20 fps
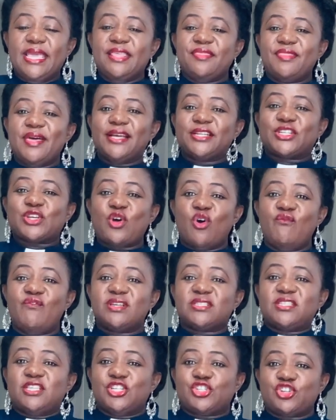in that
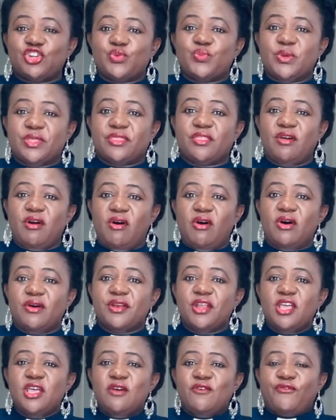conversation with
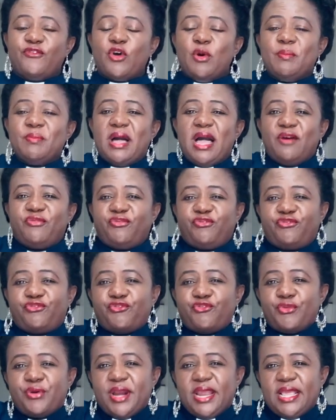God, from a
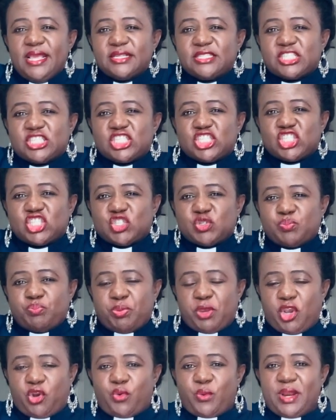free
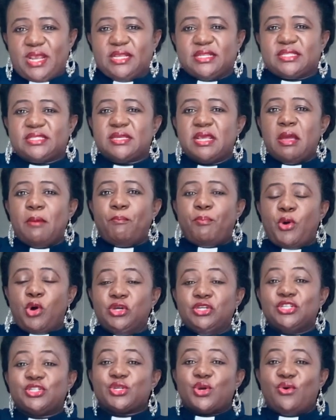spirit
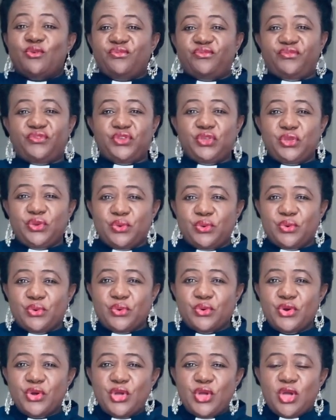point of
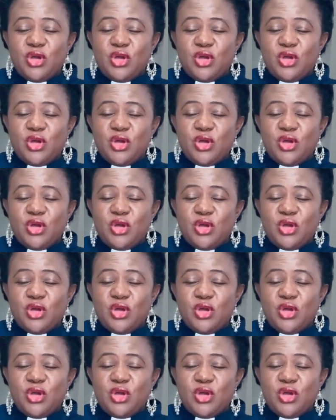view